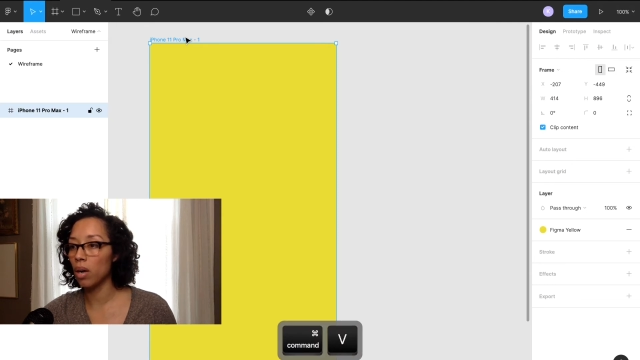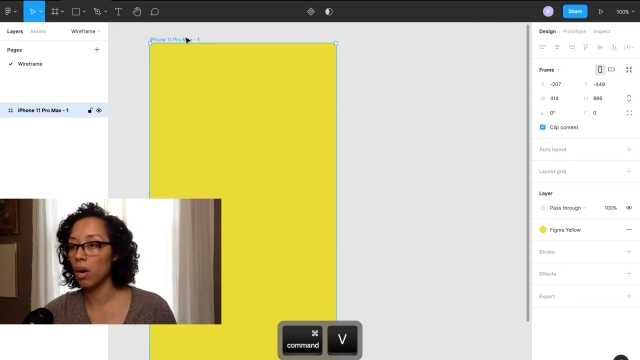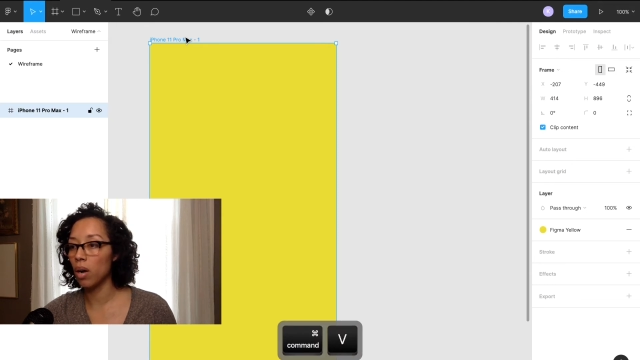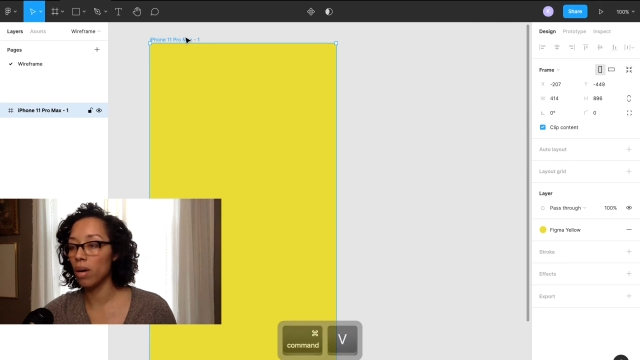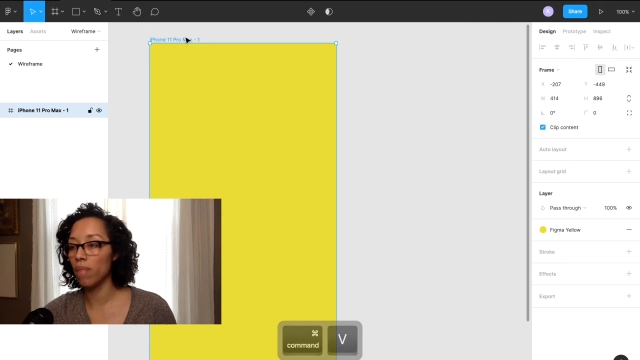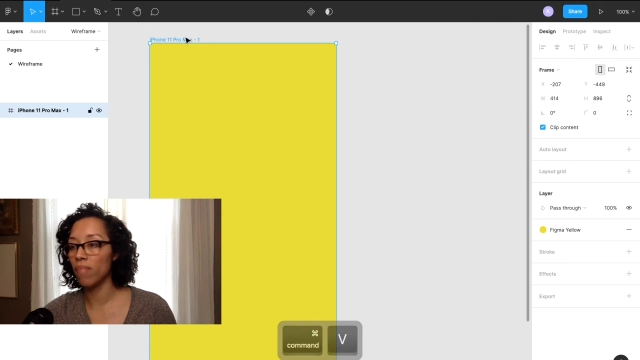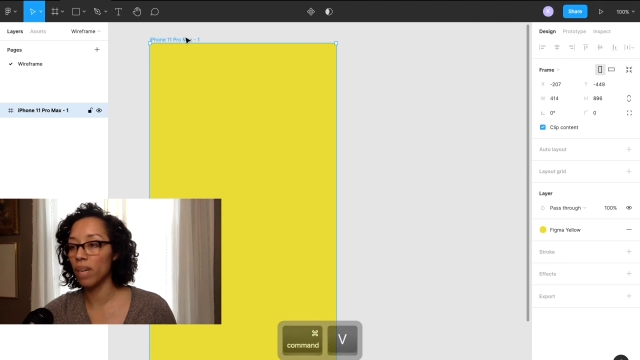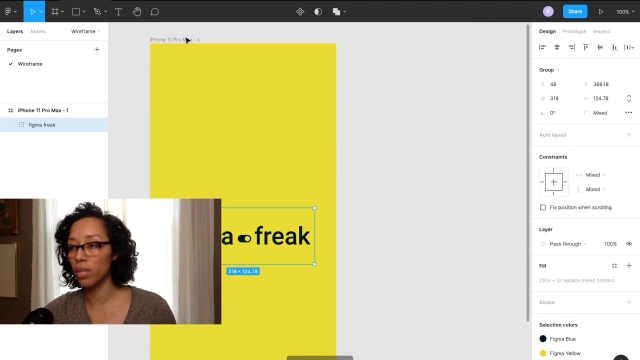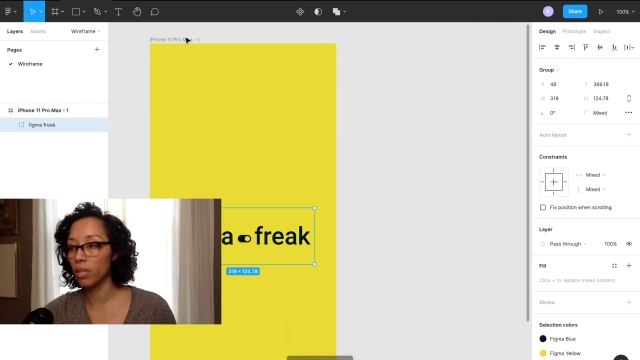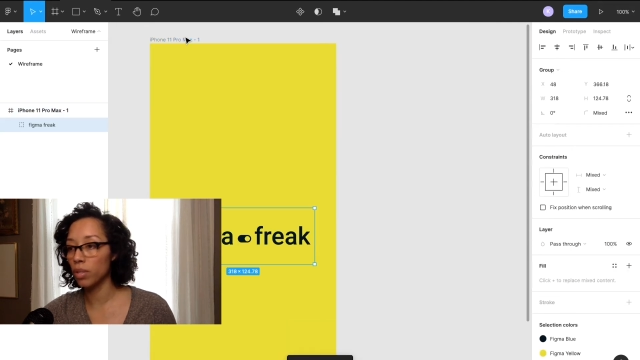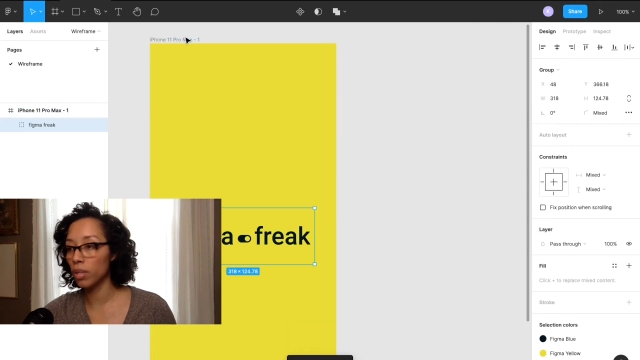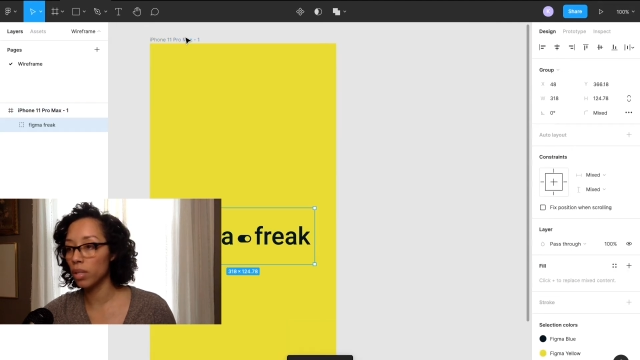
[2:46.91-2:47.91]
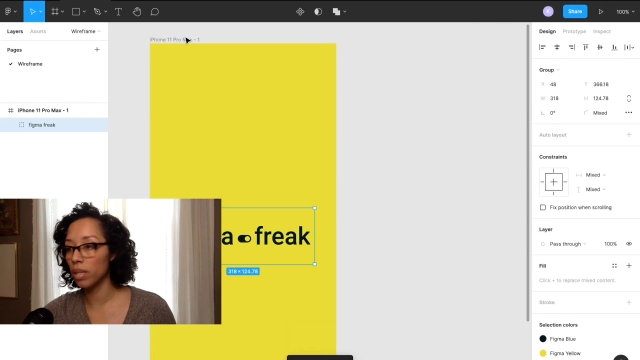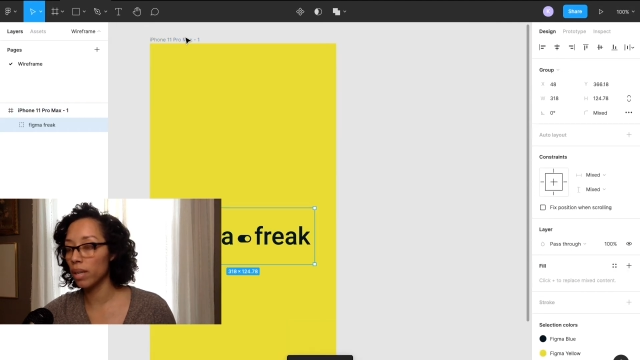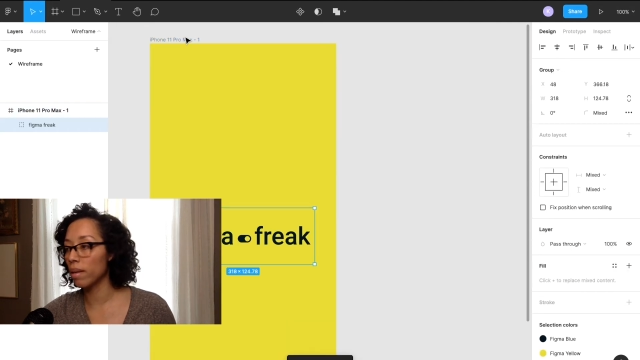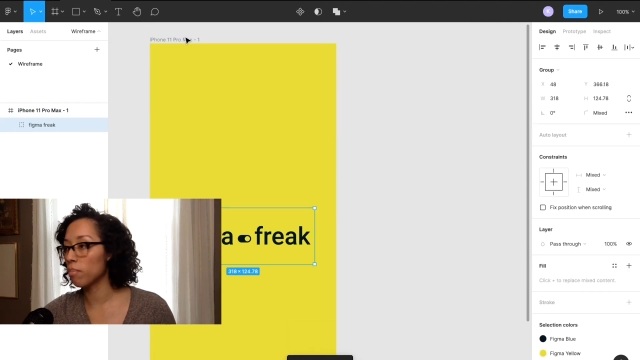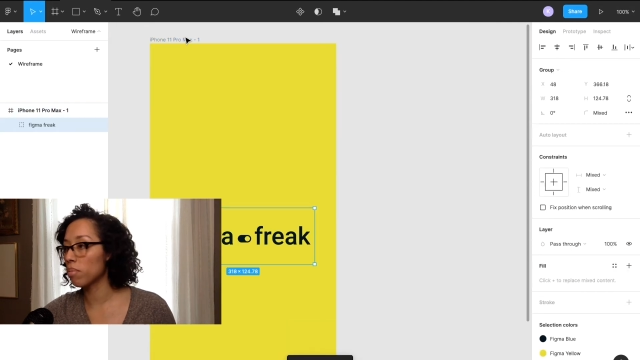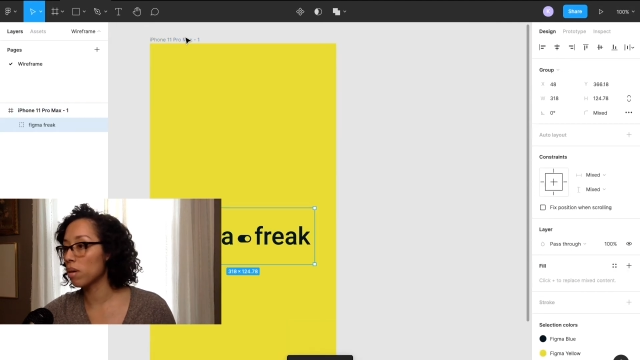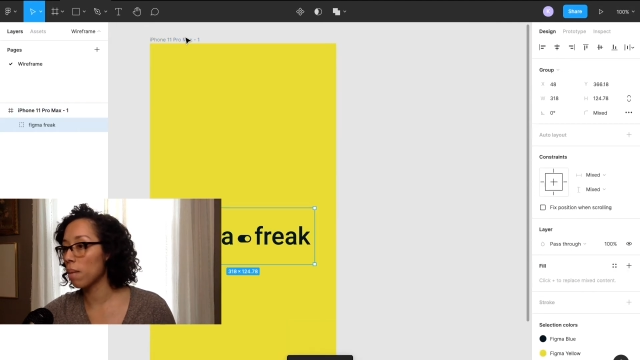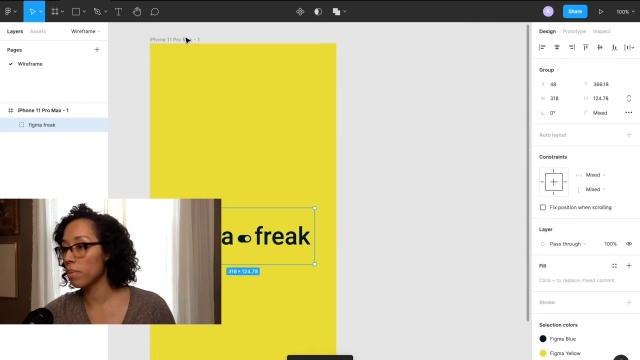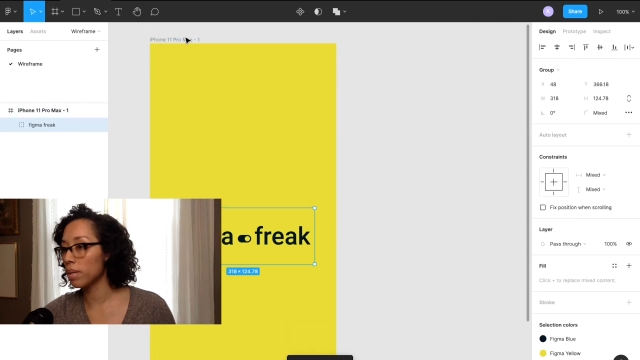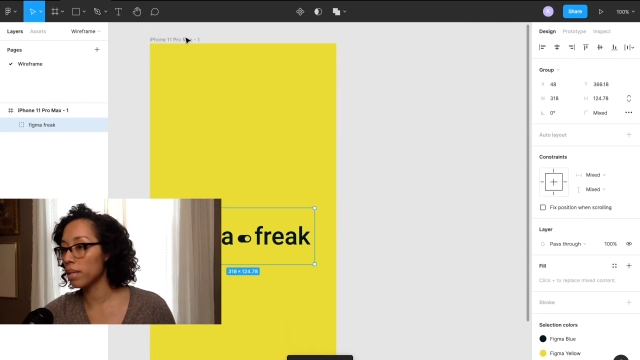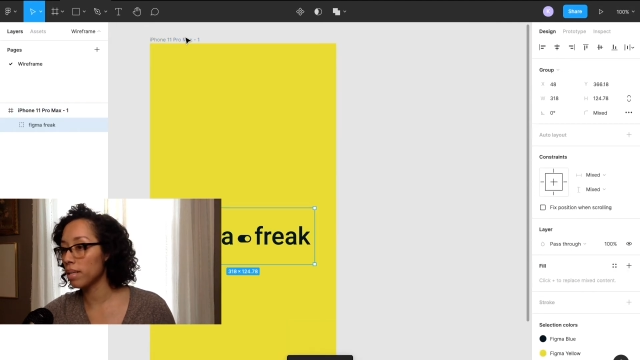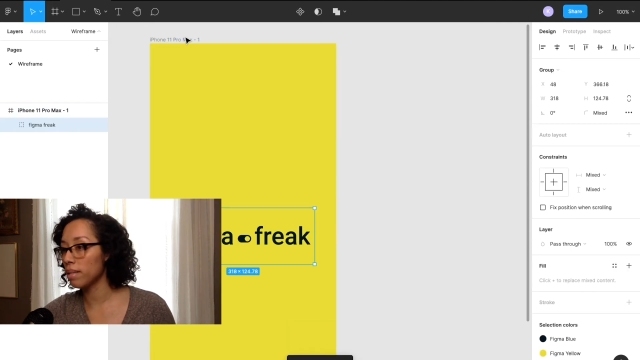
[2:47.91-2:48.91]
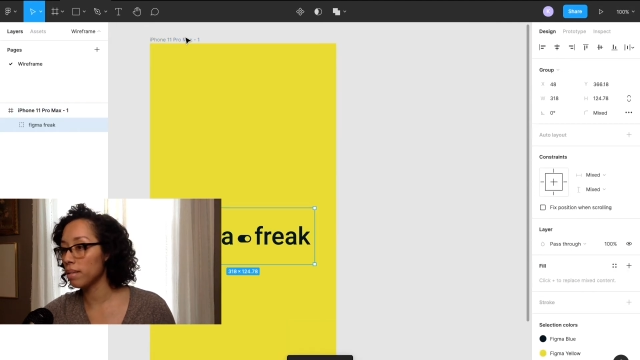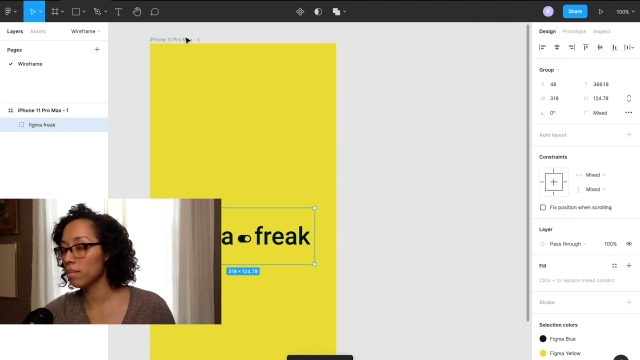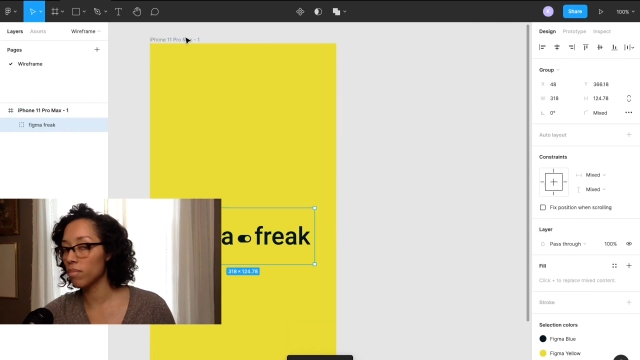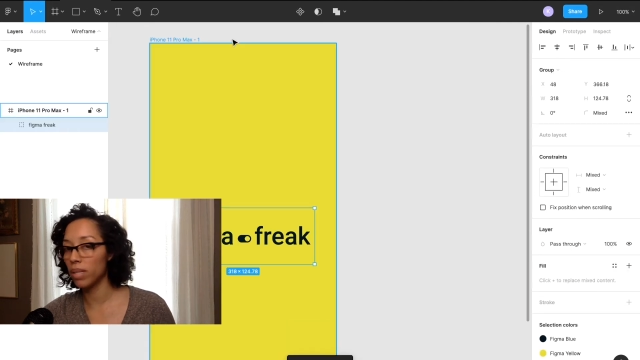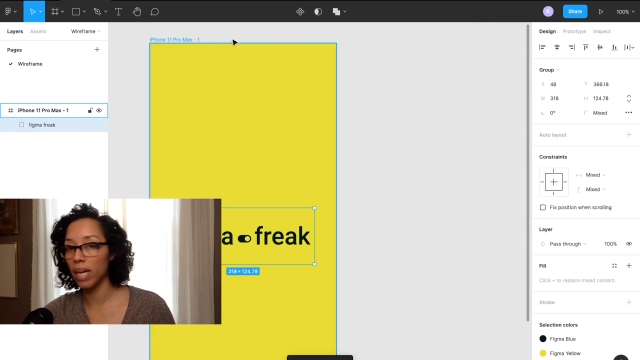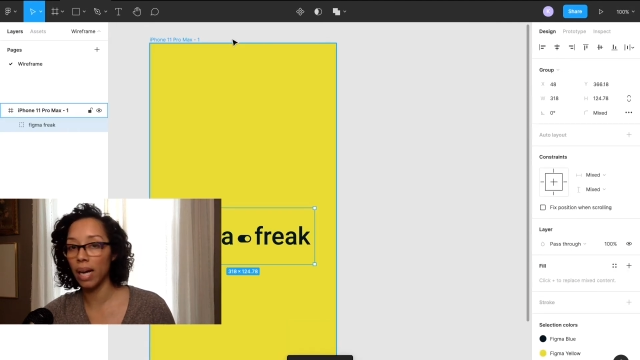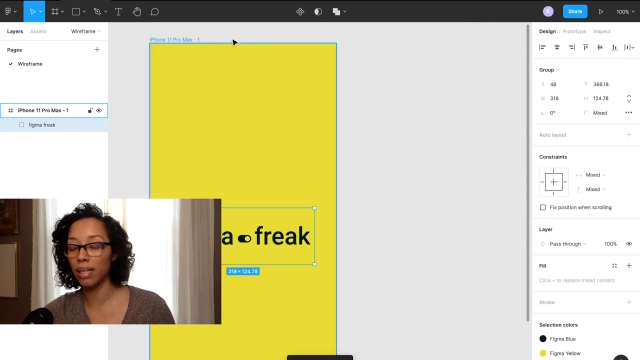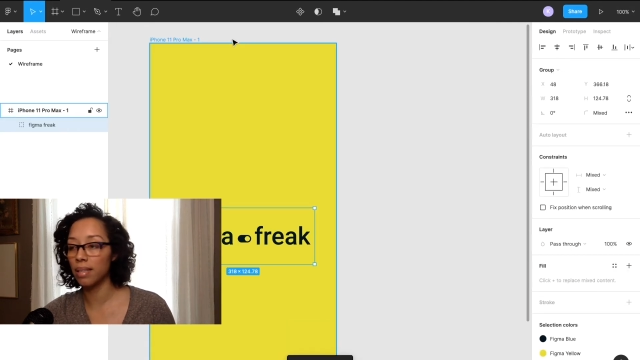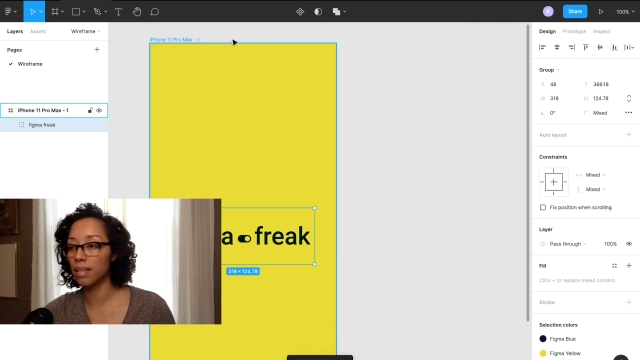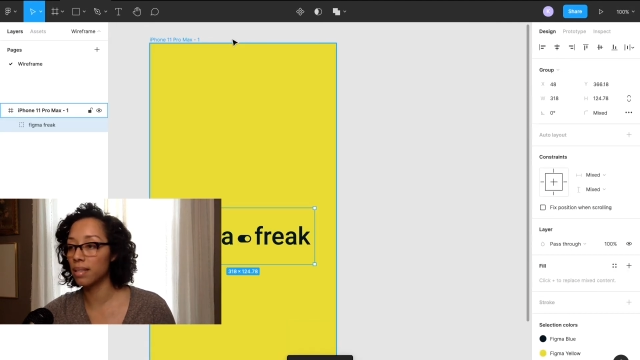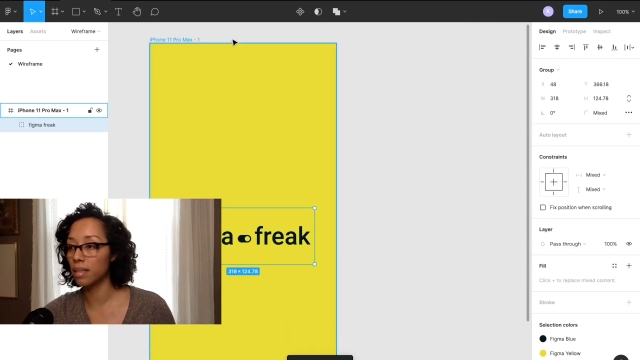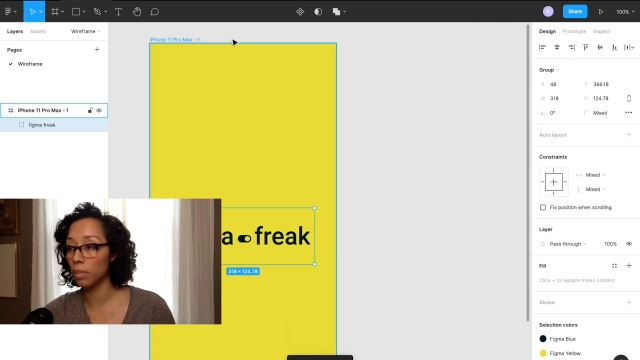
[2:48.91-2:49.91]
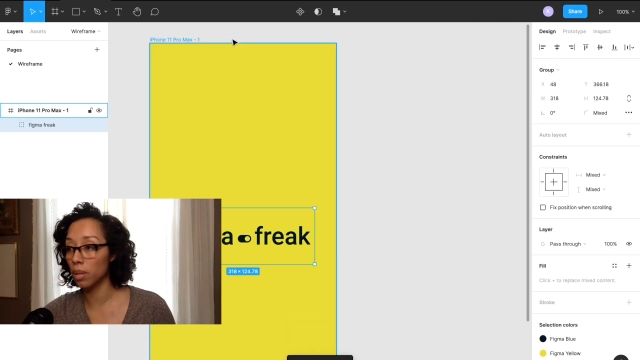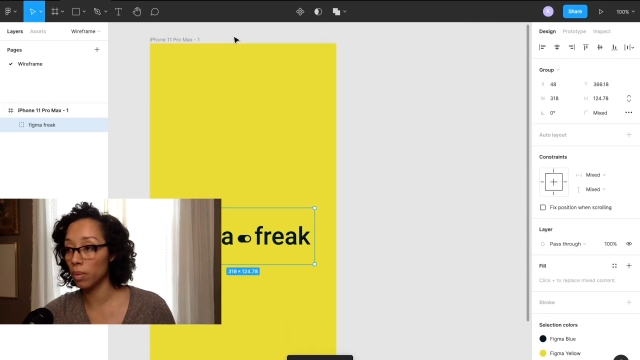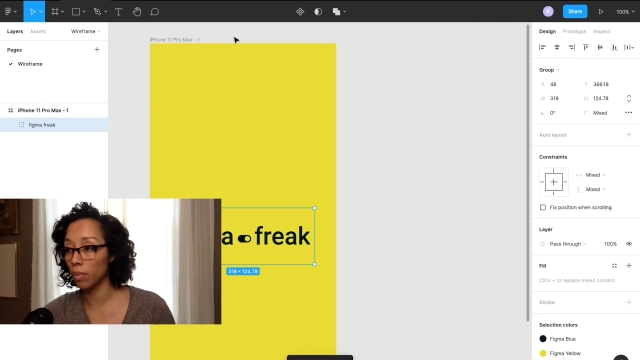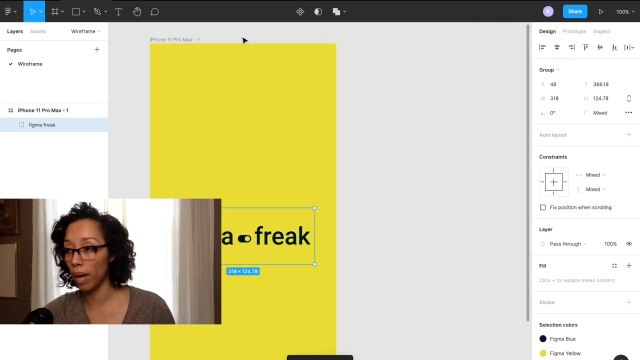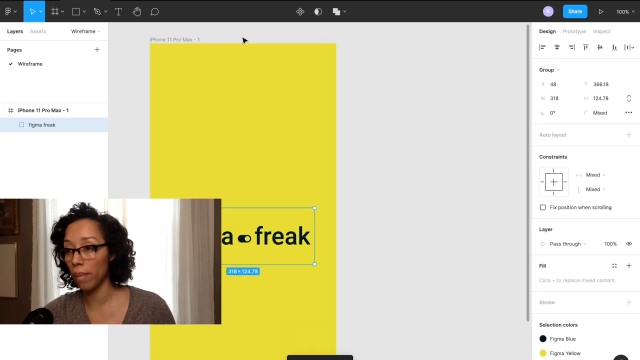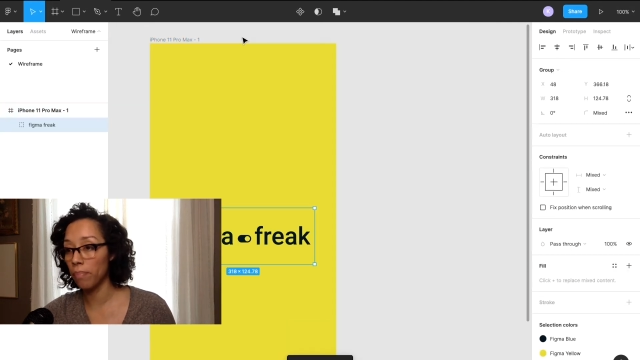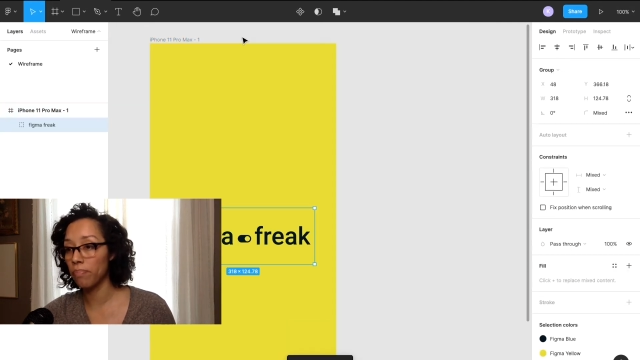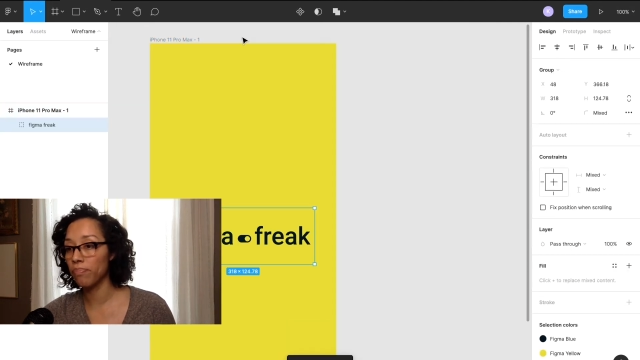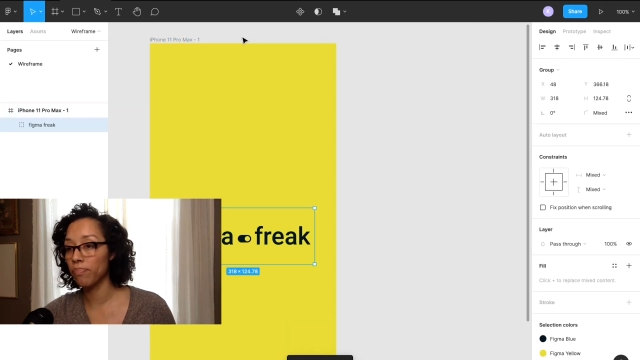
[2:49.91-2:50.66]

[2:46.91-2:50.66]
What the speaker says: are vector and the properties react in a similar way.